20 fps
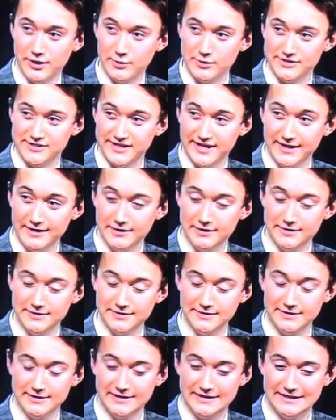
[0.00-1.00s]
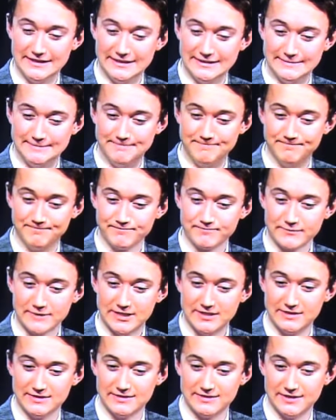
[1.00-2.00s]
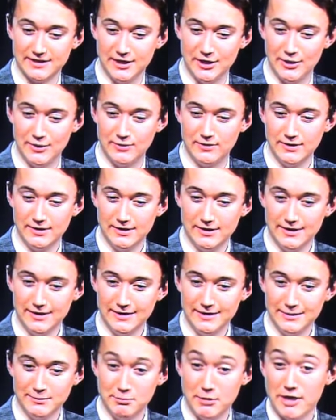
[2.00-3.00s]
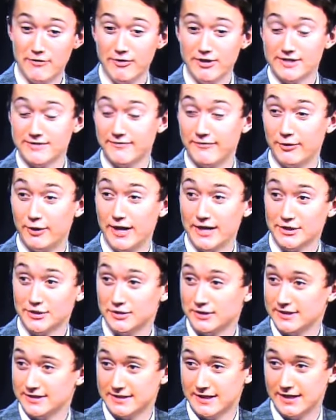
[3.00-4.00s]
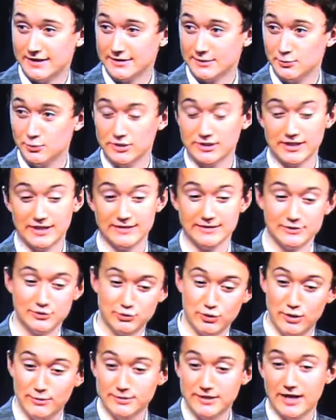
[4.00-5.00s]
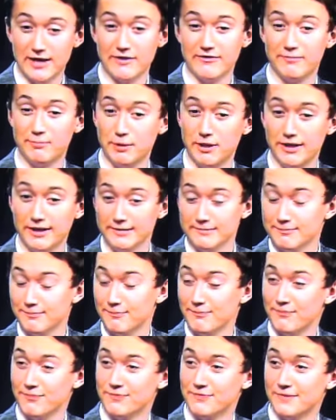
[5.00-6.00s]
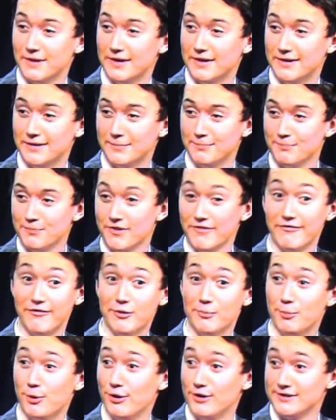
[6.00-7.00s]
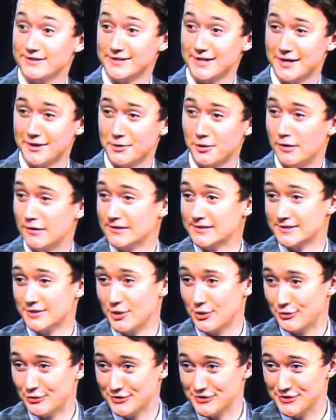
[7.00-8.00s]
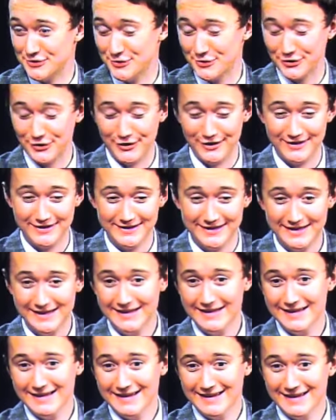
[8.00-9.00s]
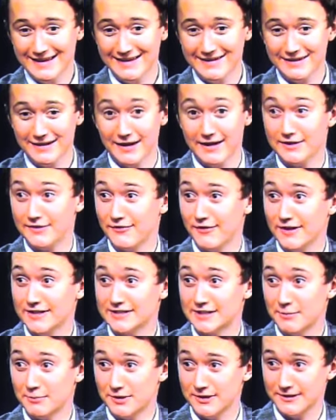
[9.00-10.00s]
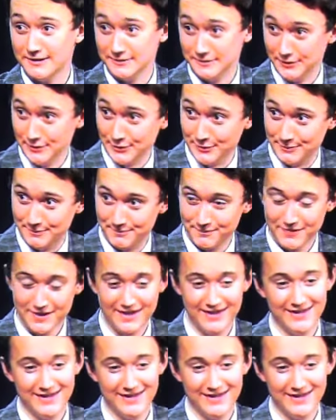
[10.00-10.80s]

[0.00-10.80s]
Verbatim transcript: when I was in England. Um, so my reason for actually starting was I dropped out of playing uh, football, as I call it, soccer, as you call it, and I had to find something to do.